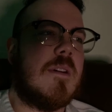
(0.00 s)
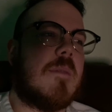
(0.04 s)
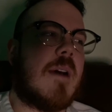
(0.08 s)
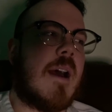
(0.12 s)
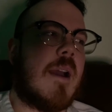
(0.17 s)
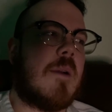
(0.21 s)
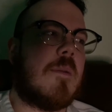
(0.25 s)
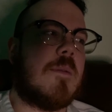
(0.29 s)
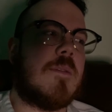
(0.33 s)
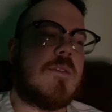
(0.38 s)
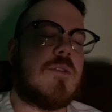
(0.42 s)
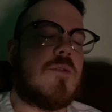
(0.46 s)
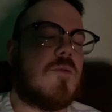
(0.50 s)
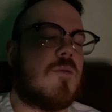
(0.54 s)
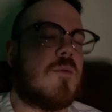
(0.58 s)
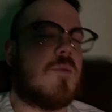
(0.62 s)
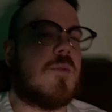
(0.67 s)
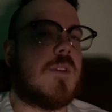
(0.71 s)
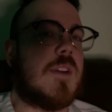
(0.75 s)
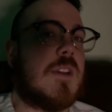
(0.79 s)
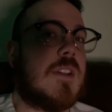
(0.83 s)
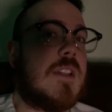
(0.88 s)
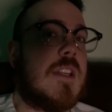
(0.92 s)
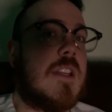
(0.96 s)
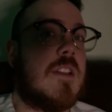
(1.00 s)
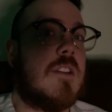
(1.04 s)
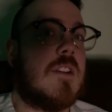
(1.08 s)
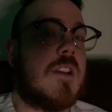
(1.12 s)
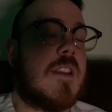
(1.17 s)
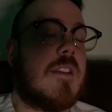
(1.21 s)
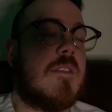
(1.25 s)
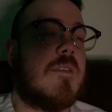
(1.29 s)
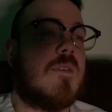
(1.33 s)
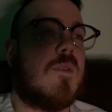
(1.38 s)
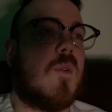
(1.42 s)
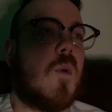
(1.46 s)
I was really
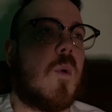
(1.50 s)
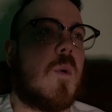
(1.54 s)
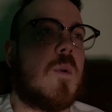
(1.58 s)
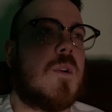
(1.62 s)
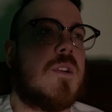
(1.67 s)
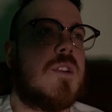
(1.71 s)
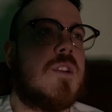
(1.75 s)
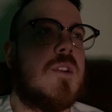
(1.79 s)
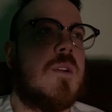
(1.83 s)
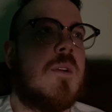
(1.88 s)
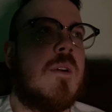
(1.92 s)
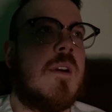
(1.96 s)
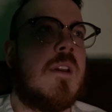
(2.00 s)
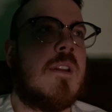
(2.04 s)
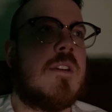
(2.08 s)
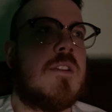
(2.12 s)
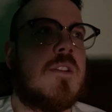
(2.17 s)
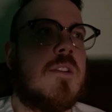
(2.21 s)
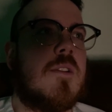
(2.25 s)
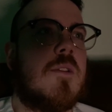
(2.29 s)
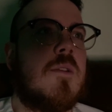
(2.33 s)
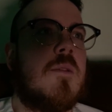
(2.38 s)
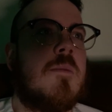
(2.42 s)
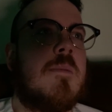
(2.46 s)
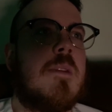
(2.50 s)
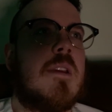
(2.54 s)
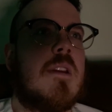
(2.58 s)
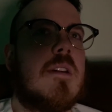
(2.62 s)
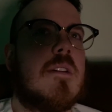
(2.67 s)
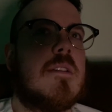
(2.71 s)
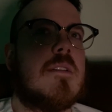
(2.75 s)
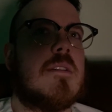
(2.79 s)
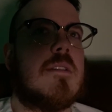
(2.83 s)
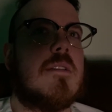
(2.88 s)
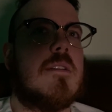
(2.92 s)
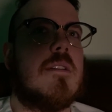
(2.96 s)
looking forward to it too
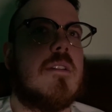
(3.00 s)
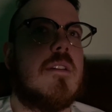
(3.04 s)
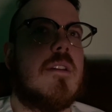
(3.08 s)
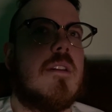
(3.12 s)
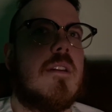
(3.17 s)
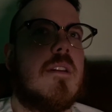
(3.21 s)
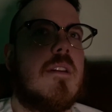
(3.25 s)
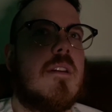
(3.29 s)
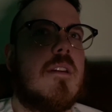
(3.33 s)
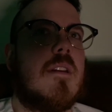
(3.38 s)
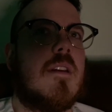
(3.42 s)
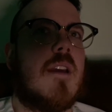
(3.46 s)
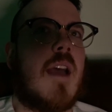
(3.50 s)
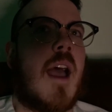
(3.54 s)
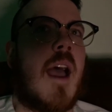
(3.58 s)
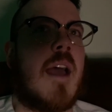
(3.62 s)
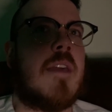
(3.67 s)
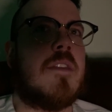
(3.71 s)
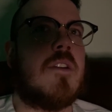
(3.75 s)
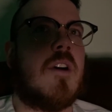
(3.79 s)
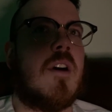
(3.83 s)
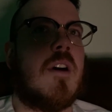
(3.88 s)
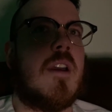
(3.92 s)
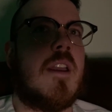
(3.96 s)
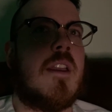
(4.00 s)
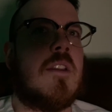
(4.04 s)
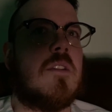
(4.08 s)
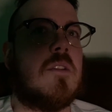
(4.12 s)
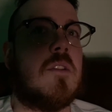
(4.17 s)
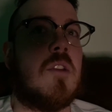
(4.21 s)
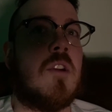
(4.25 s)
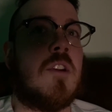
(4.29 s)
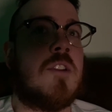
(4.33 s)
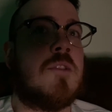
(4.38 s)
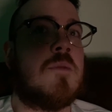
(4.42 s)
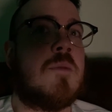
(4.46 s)
because I thought it
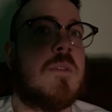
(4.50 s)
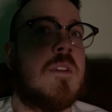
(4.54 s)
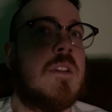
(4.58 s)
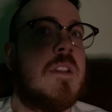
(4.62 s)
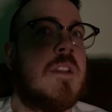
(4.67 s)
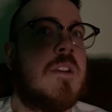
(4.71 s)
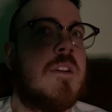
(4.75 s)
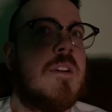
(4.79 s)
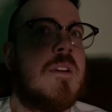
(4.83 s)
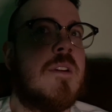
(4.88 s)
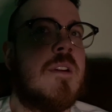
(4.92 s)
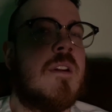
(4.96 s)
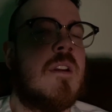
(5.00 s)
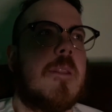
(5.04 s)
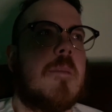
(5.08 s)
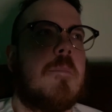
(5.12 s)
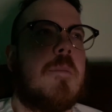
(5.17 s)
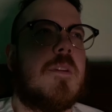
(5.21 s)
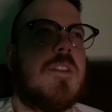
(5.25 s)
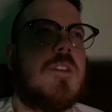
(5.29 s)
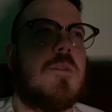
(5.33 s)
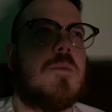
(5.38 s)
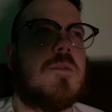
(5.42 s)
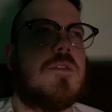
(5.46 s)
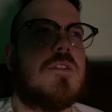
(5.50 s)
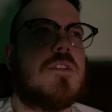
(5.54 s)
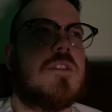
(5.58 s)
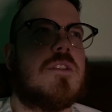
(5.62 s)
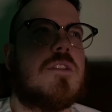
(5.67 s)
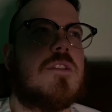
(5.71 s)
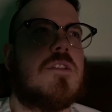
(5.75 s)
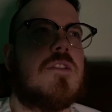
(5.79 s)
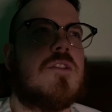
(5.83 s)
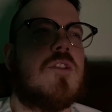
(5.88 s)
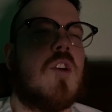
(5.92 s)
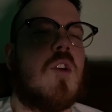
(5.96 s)
looked really good, but there were just
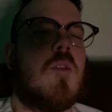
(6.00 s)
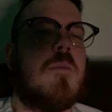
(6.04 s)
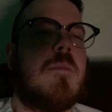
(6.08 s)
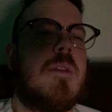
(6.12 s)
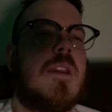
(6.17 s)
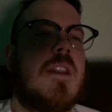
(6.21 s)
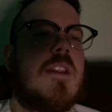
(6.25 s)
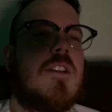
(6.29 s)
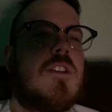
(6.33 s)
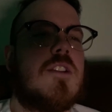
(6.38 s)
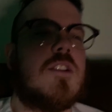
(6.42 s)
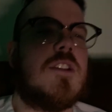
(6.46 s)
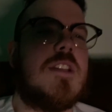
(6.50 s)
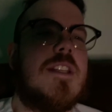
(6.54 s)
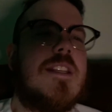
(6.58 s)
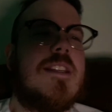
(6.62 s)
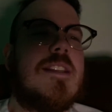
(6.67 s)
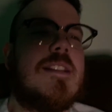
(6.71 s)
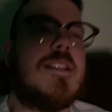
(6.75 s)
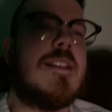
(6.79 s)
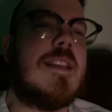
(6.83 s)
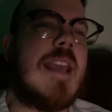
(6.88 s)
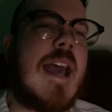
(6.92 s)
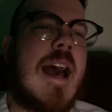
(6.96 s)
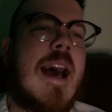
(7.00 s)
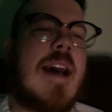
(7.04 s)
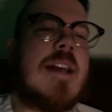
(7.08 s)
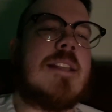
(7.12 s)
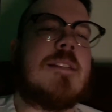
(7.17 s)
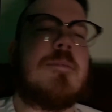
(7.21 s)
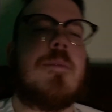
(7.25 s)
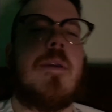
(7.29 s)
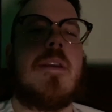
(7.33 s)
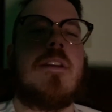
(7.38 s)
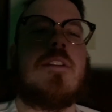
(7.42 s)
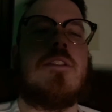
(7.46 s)
so many cheesy
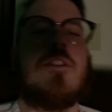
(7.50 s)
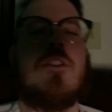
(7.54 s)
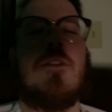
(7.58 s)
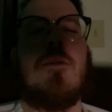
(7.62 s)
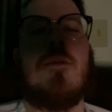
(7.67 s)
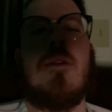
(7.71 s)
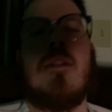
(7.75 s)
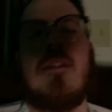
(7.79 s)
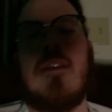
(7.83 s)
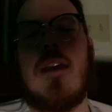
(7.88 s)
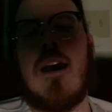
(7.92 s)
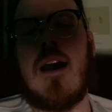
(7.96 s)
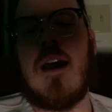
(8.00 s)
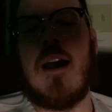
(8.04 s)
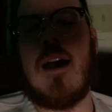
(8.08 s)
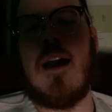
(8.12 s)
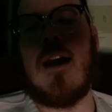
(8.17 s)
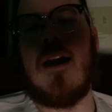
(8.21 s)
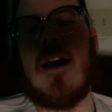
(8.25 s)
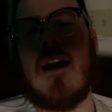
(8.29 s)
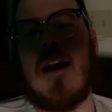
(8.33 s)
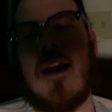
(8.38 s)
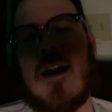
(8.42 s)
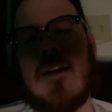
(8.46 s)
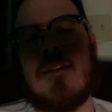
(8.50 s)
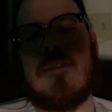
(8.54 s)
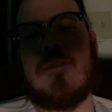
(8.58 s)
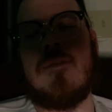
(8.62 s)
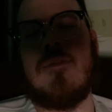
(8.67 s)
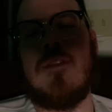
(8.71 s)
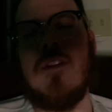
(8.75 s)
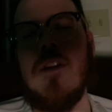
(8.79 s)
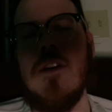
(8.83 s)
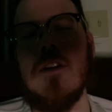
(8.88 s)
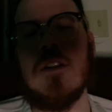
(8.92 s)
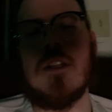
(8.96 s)
aspects to it that I
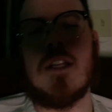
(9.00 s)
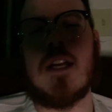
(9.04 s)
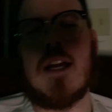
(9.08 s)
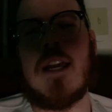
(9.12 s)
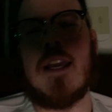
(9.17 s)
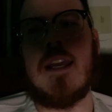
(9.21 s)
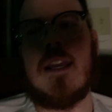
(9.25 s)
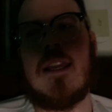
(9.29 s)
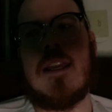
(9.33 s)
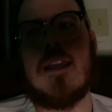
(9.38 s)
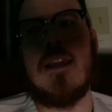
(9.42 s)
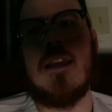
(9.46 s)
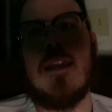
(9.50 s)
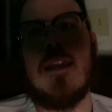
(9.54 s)
feel like